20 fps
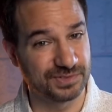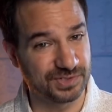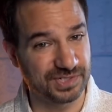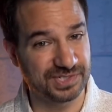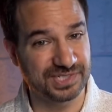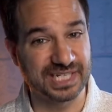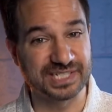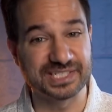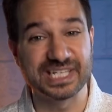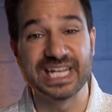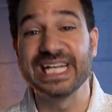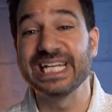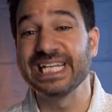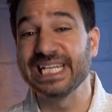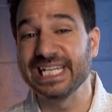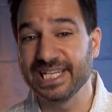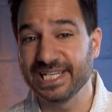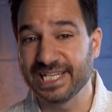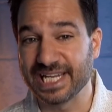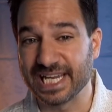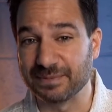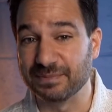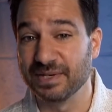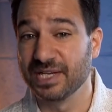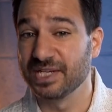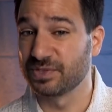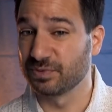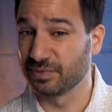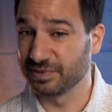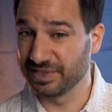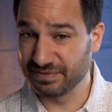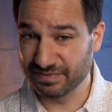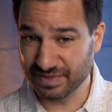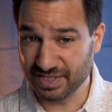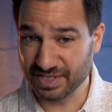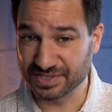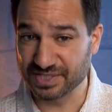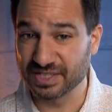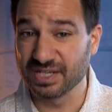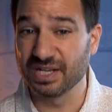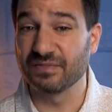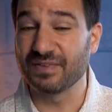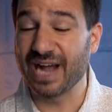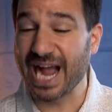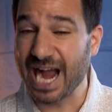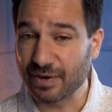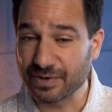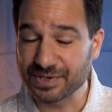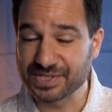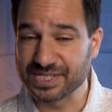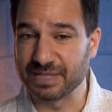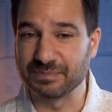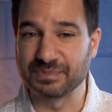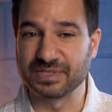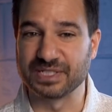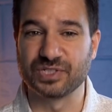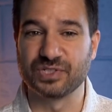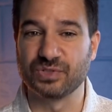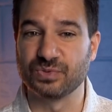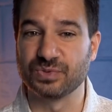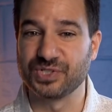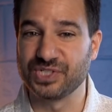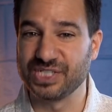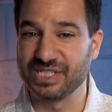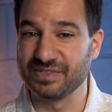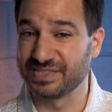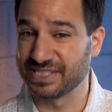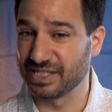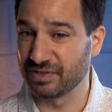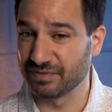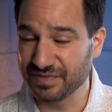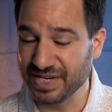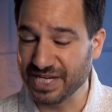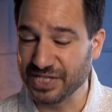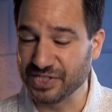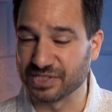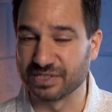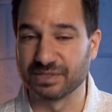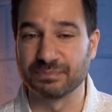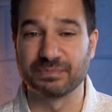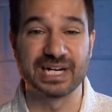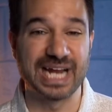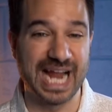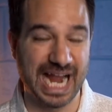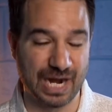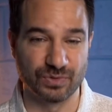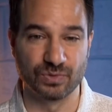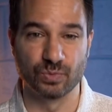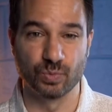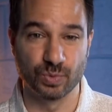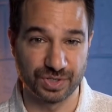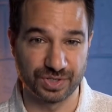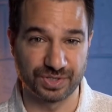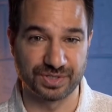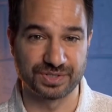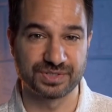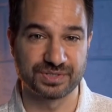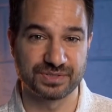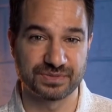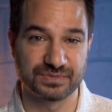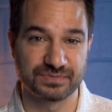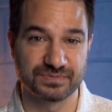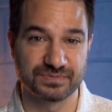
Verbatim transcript: just as he came to relieve us of our attempting to achieve salvation by our works.